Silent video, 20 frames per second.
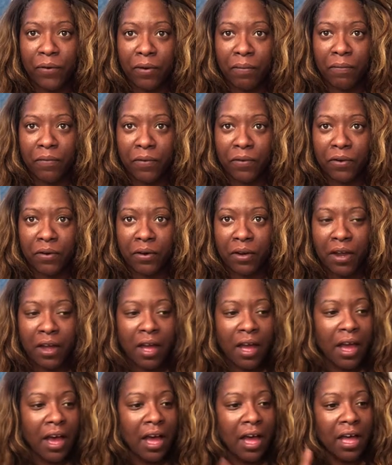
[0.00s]
one more.
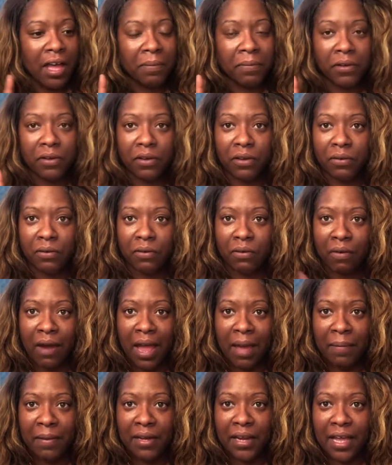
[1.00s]
I'm gonna go
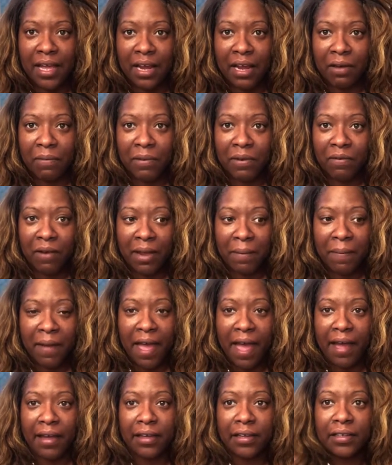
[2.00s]
grab it, and I'll be right
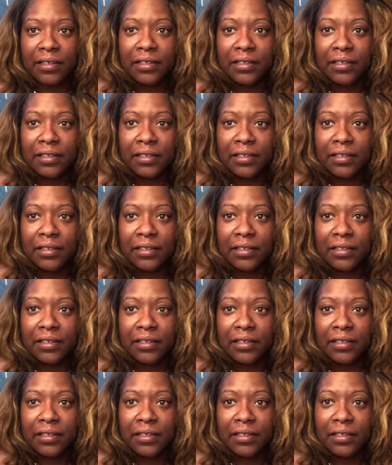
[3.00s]
back.